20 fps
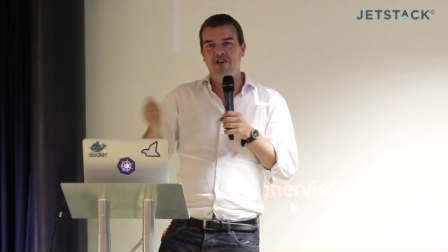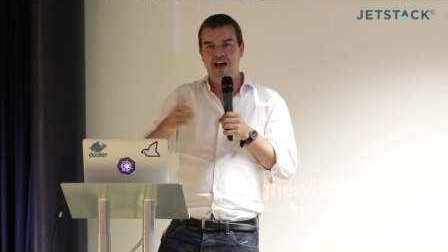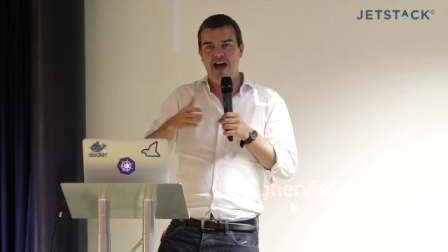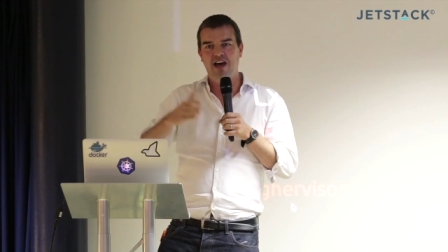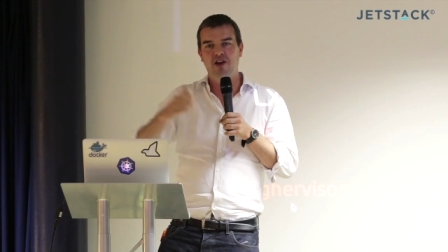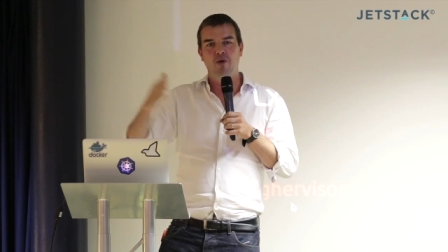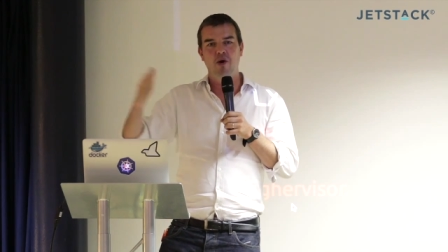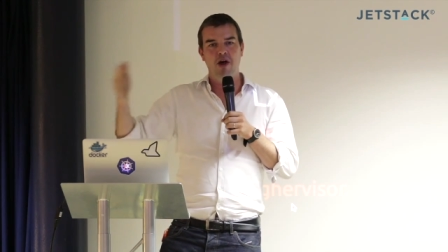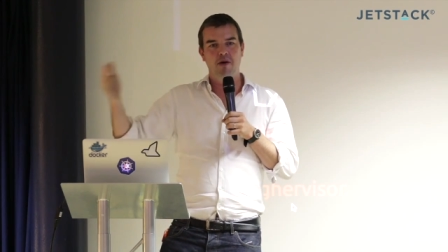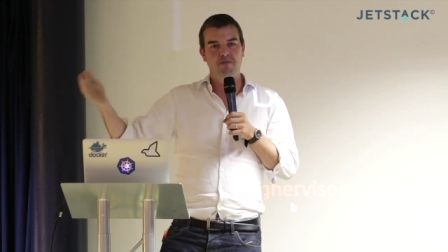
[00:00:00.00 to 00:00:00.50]

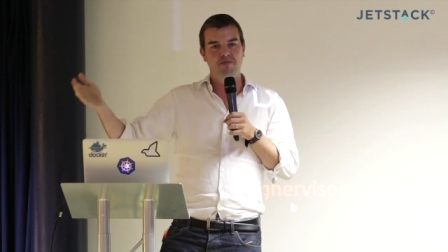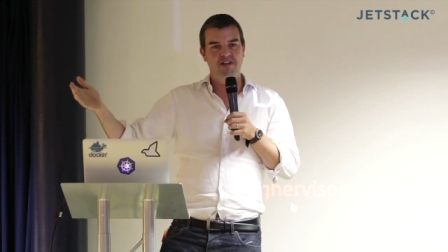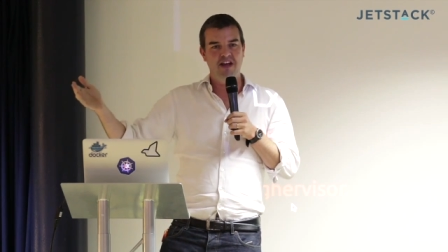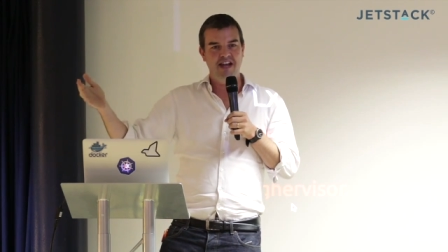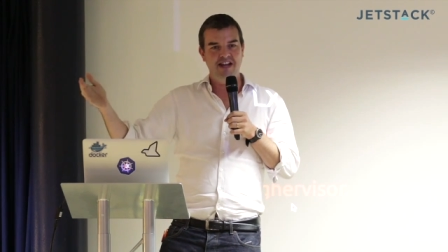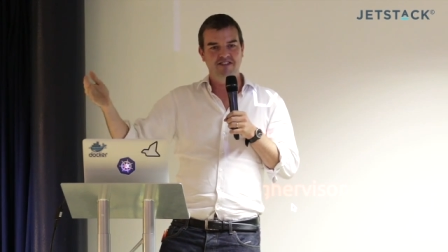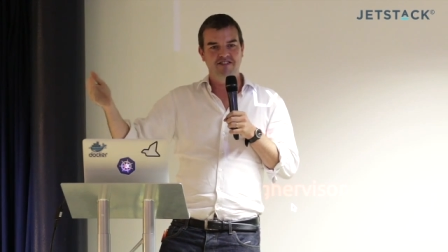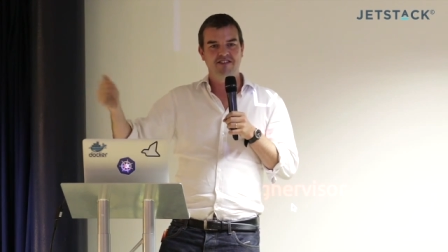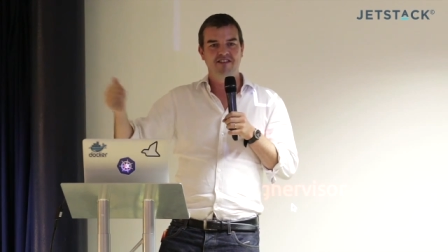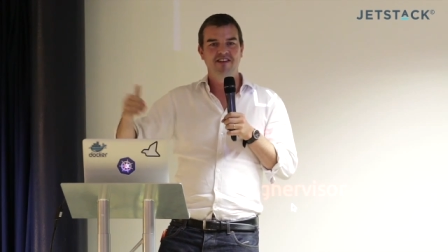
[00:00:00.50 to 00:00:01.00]
How do I
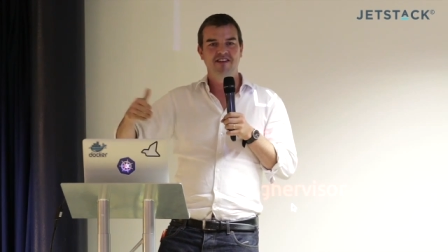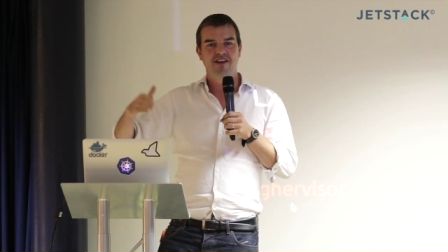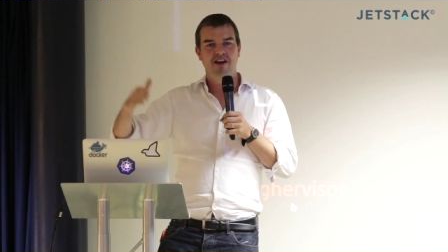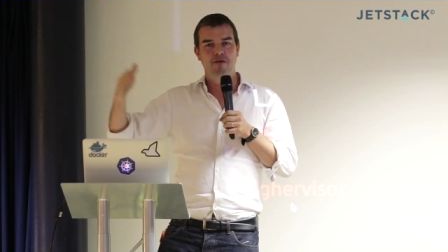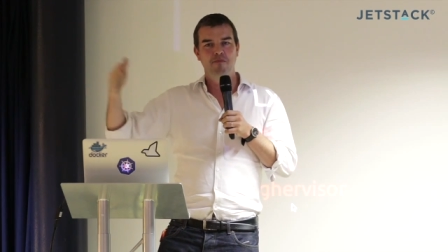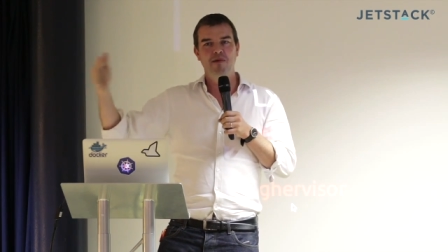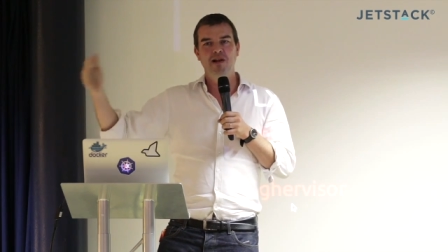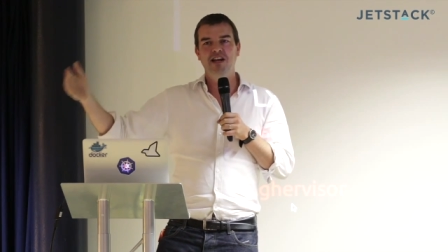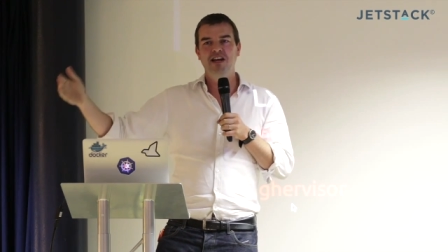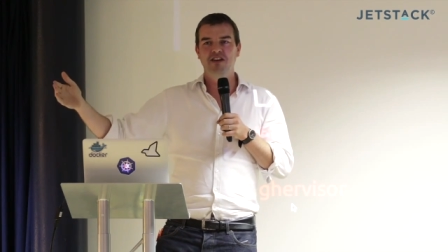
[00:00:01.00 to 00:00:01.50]
update
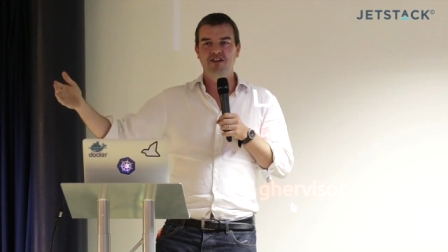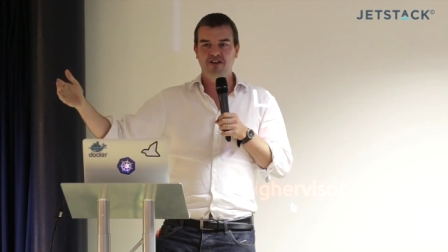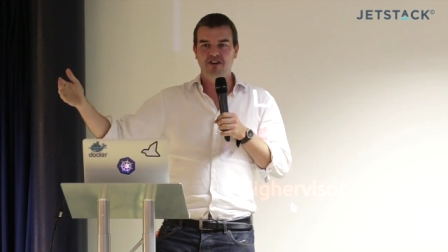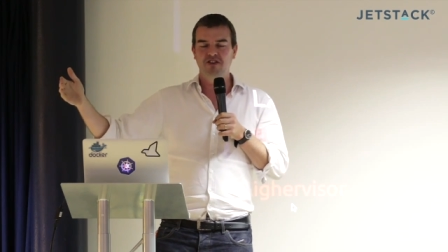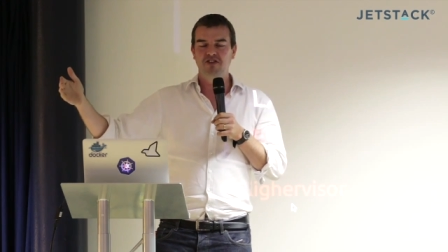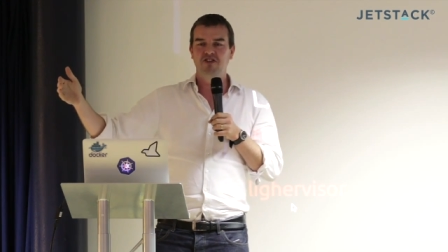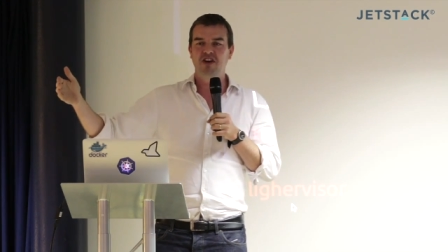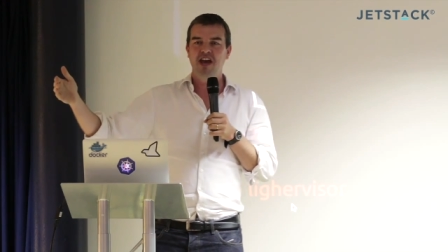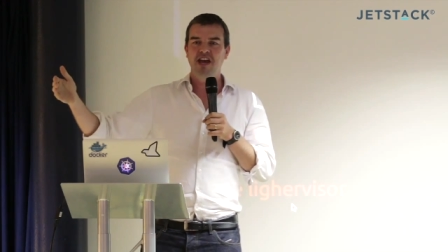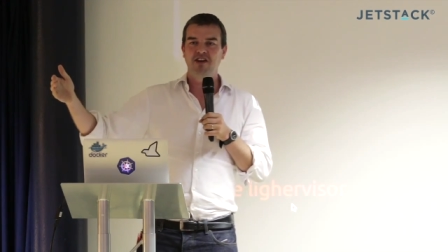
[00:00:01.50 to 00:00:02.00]
a million
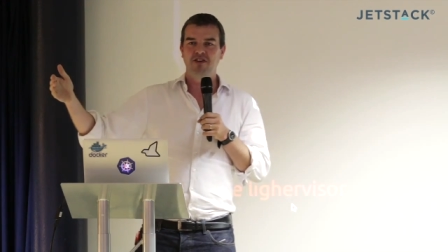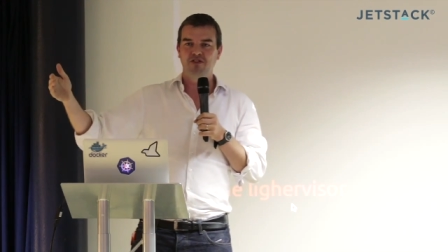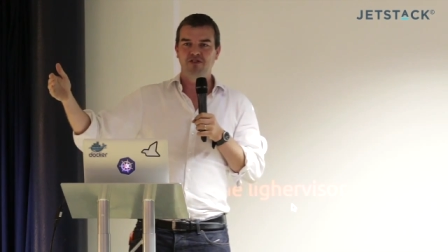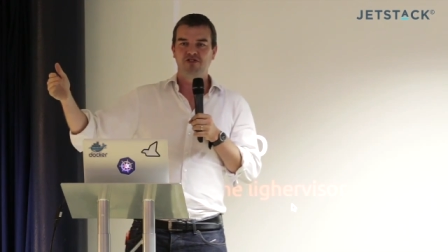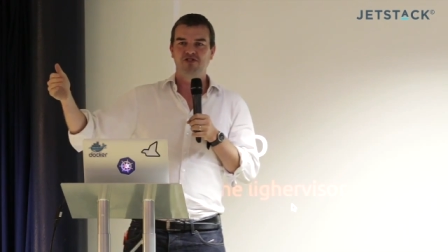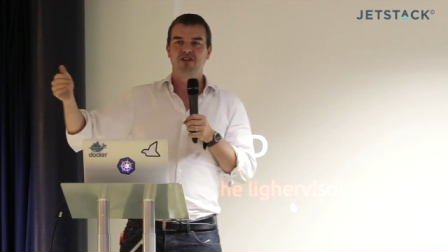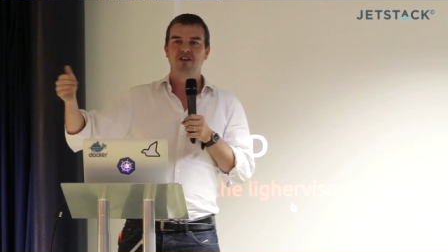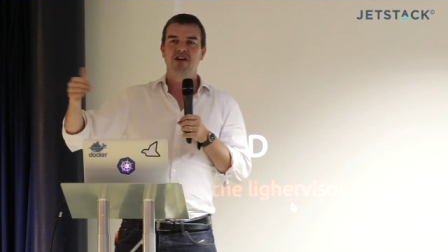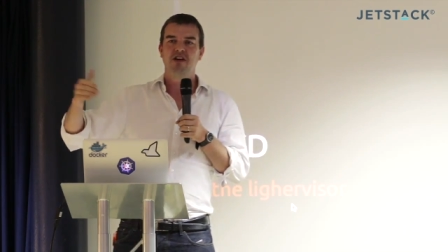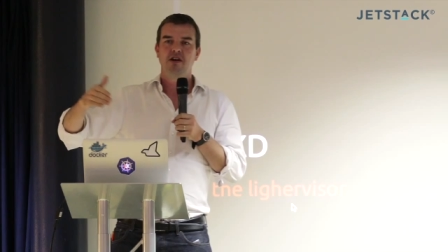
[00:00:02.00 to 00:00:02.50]

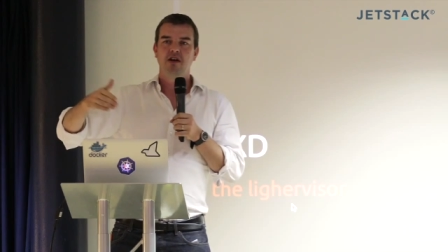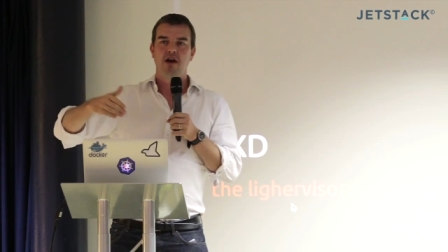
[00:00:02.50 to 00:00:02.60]
containers?